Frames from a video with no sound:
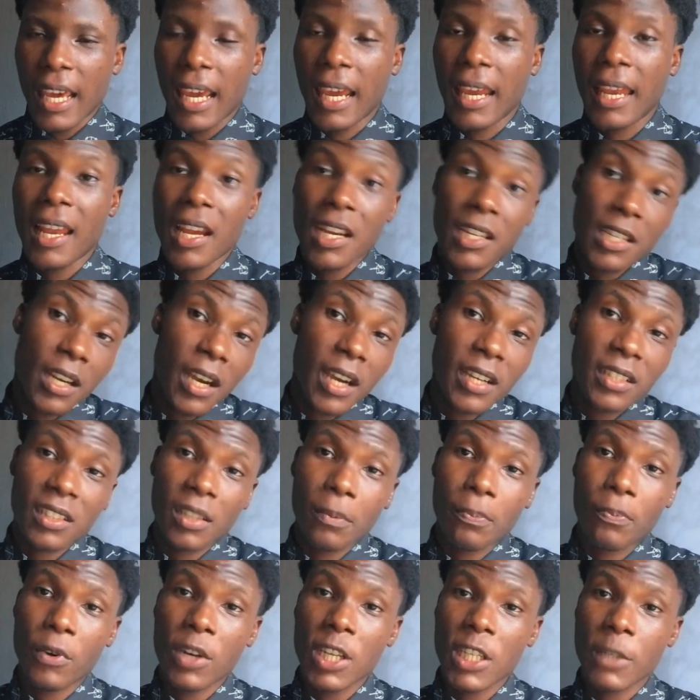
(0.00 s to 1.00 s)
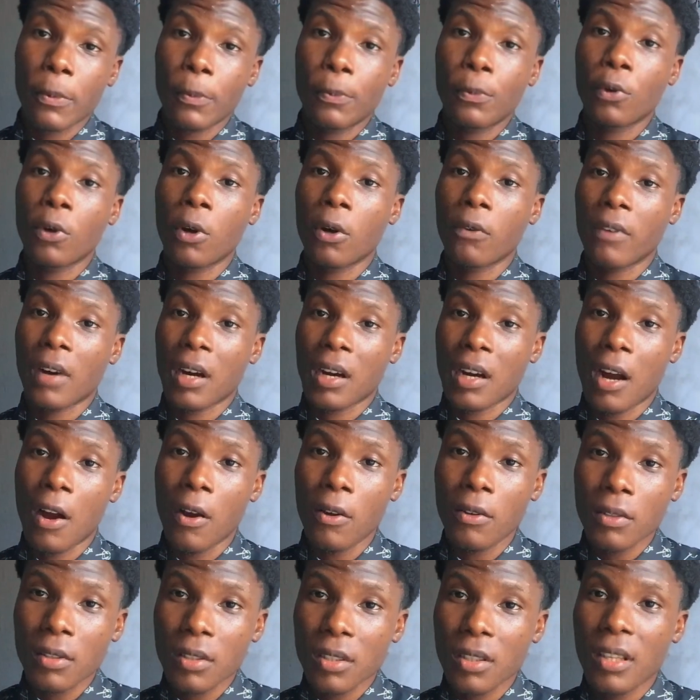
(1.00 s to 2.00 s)
A ledger is a principal book of
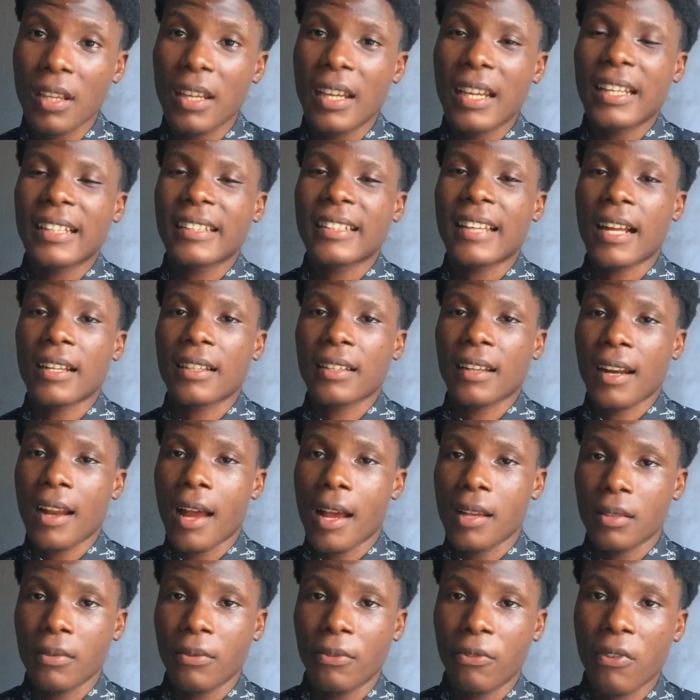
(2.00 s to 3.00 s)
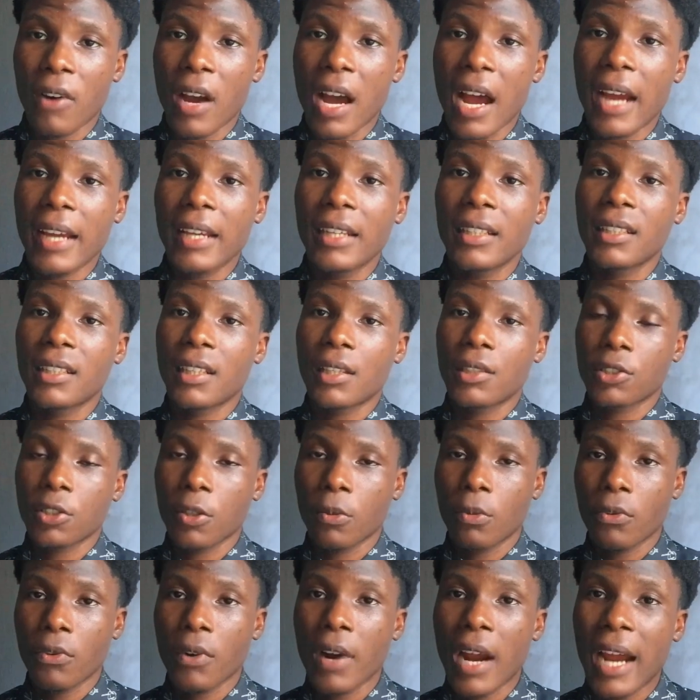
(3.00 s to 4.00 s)
accounts that classifies and
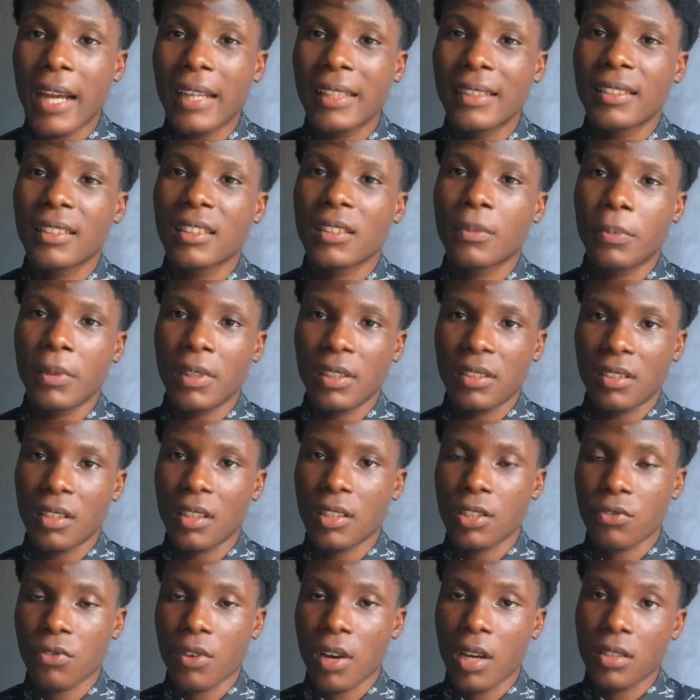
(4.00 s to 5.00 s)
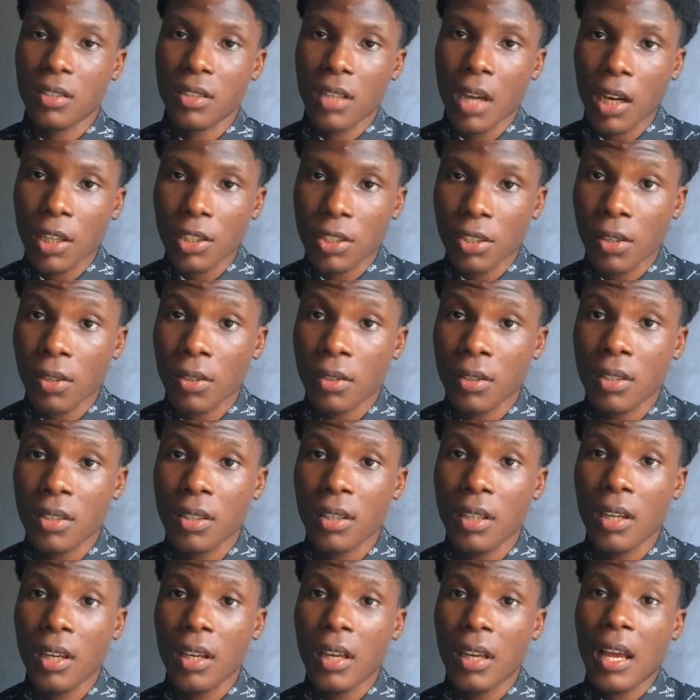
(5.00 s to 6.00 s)
summarizes business
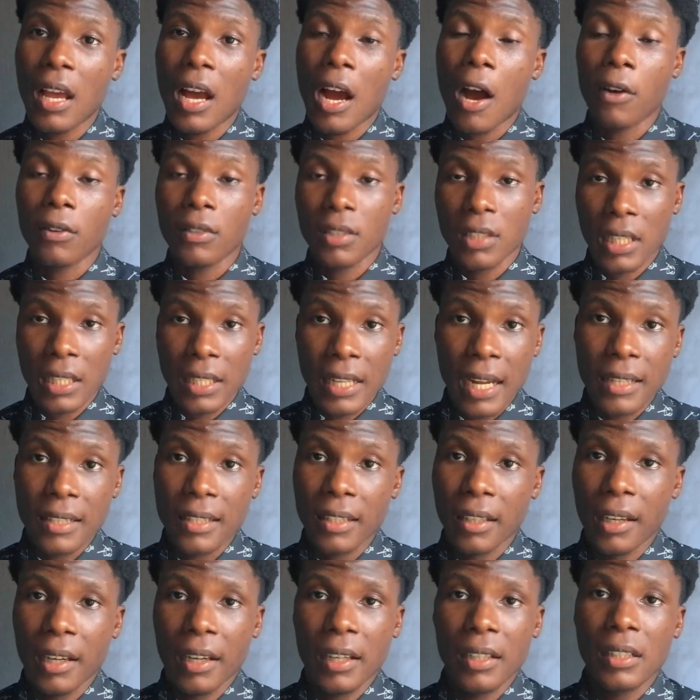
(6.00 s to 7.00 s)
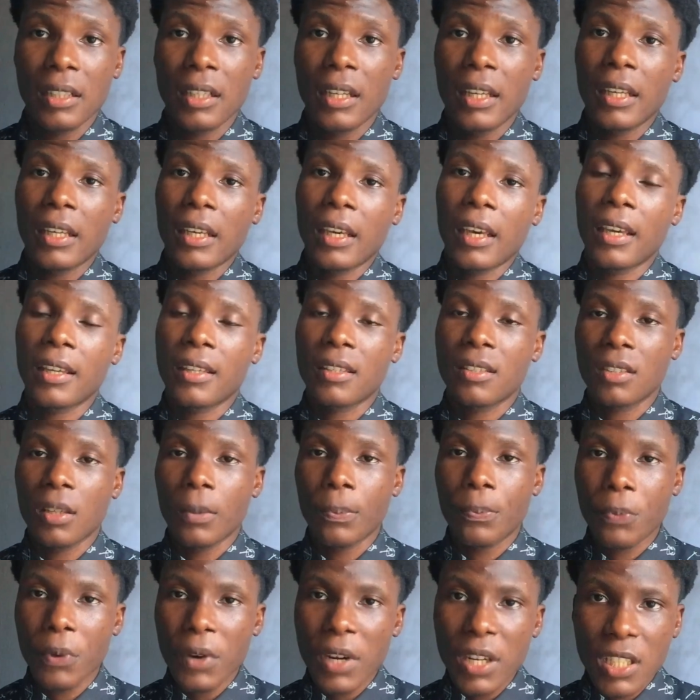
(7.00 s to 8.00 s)
transactions. I'll take that again. It is
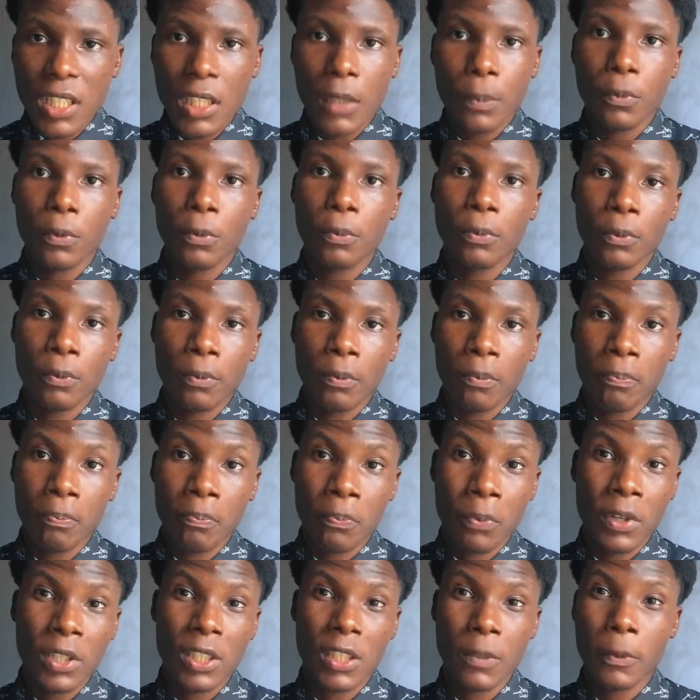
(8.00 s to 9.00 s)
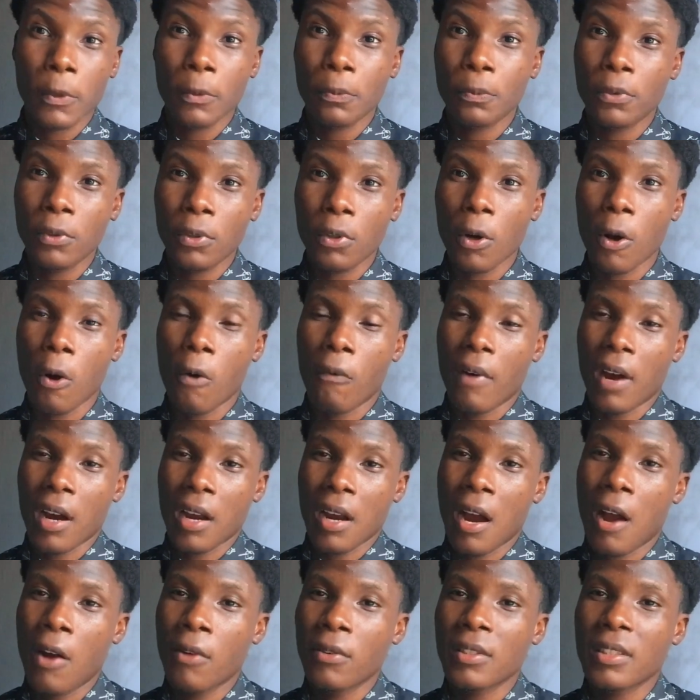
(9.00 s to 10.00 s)
a principal book of
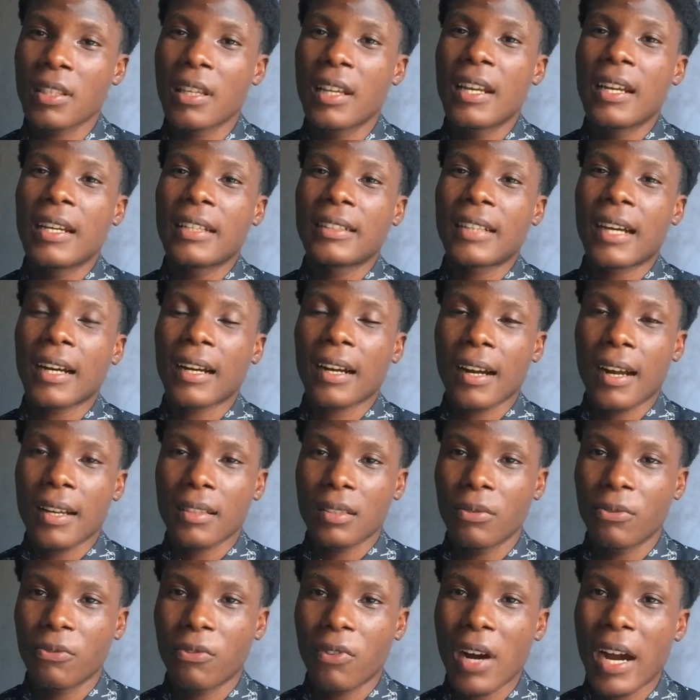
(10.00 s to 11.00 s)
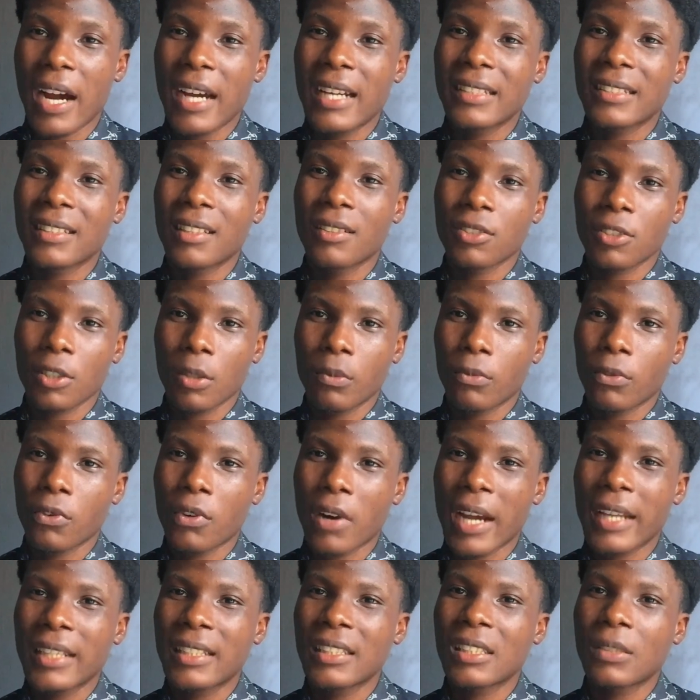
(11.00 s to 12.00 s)
accounts that classifies and
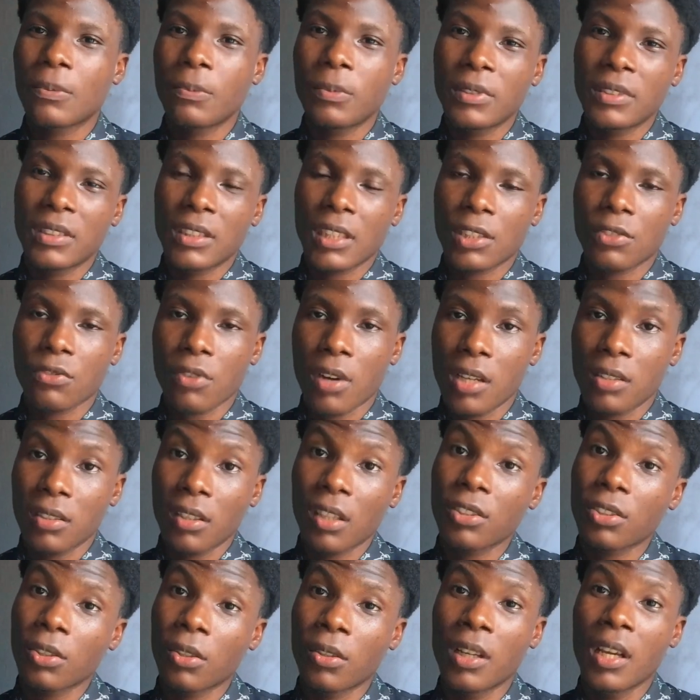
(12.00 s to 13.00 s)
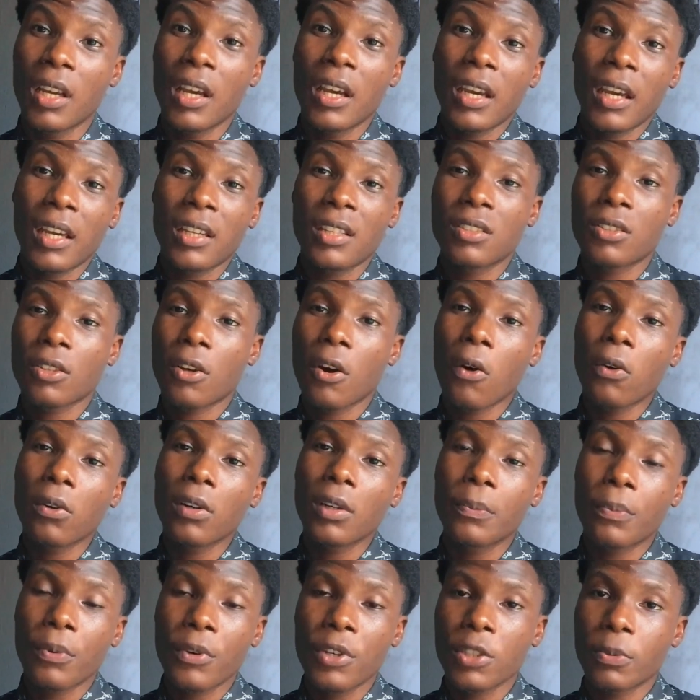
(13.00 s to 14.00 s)
summarizes business transactions. It is
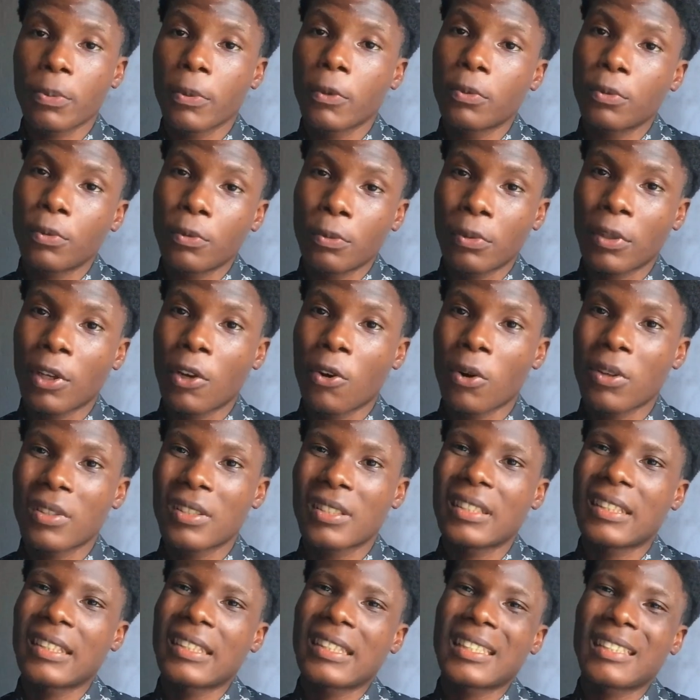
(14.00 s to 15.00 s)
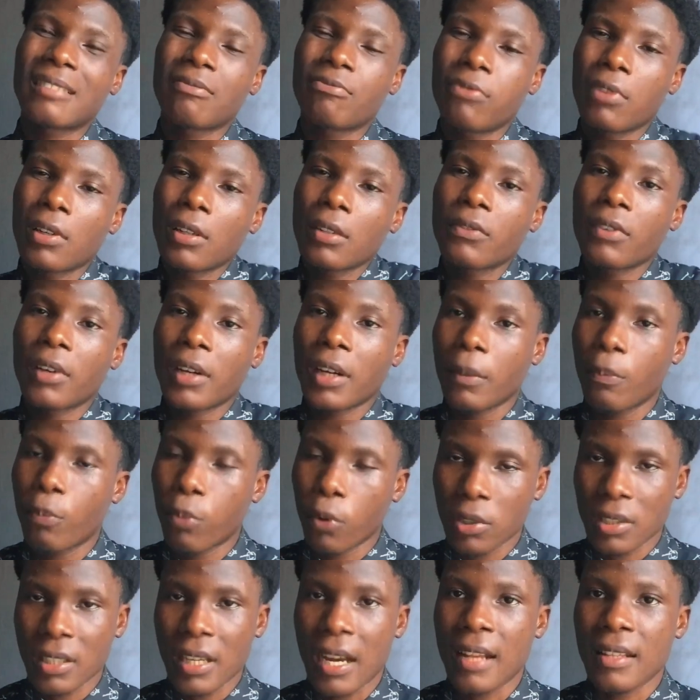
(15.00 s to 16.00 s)
called a principal book because it is very
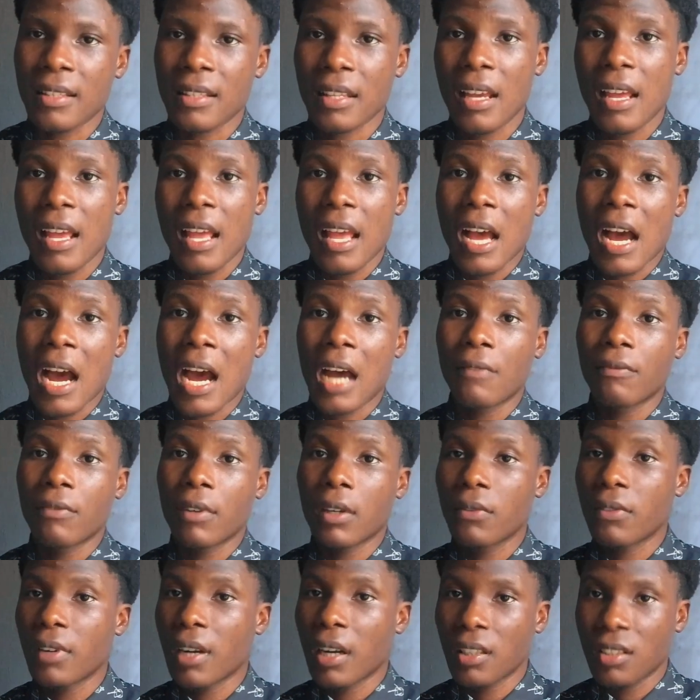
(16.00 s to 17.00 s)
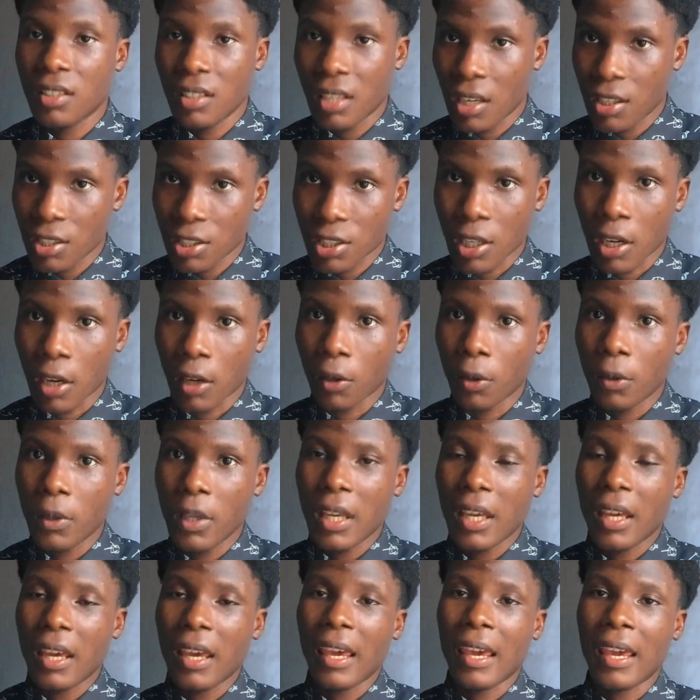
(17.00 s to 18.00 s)
important and very essential
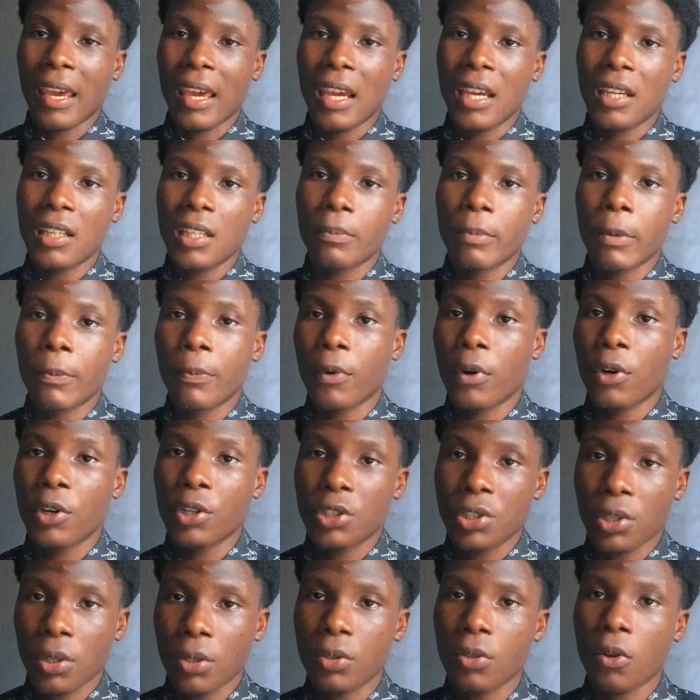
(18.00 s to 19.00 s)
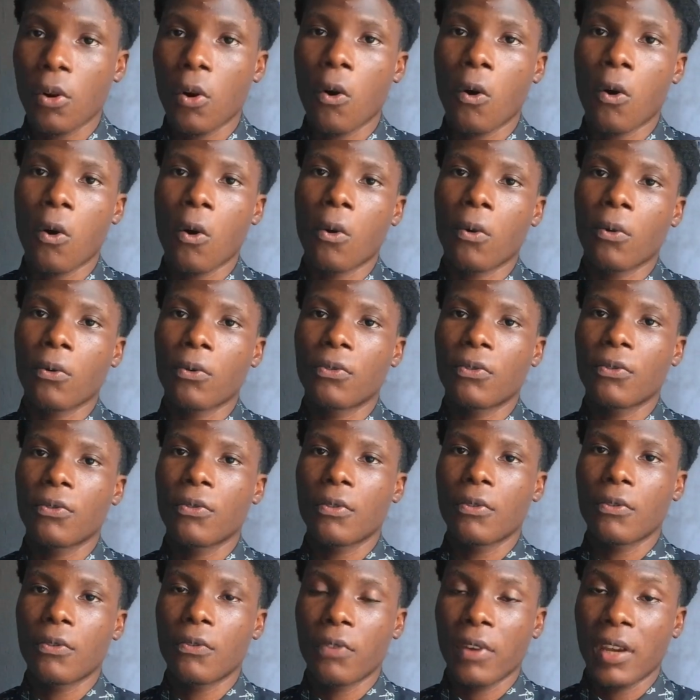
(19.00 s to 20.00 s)
in the preparation of
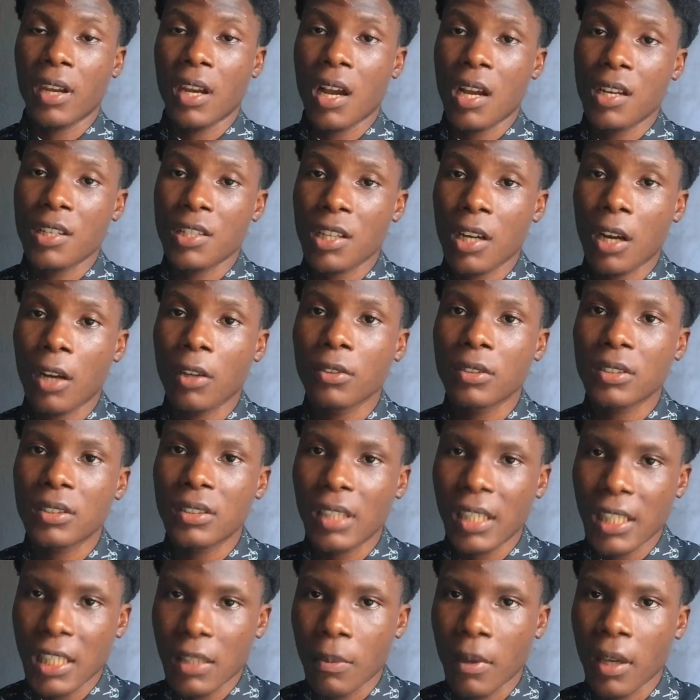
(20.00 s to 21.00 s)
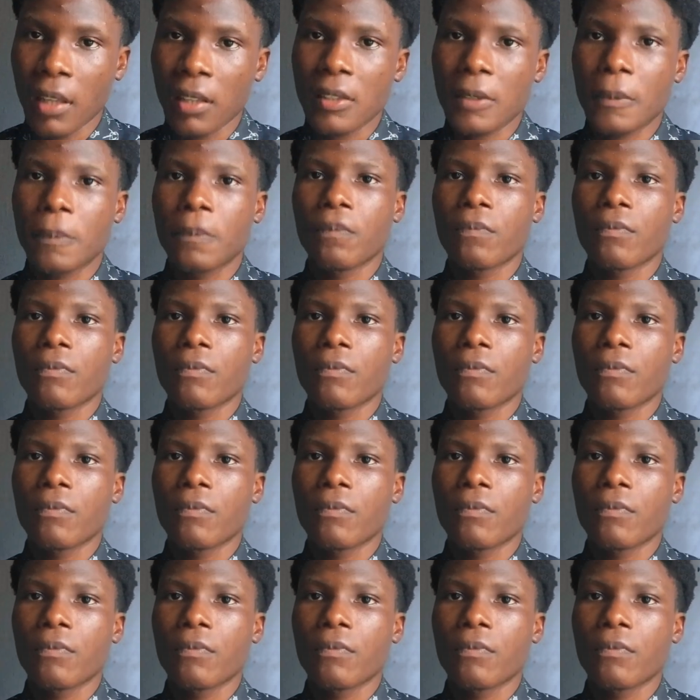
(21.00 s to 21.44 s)
financial statement.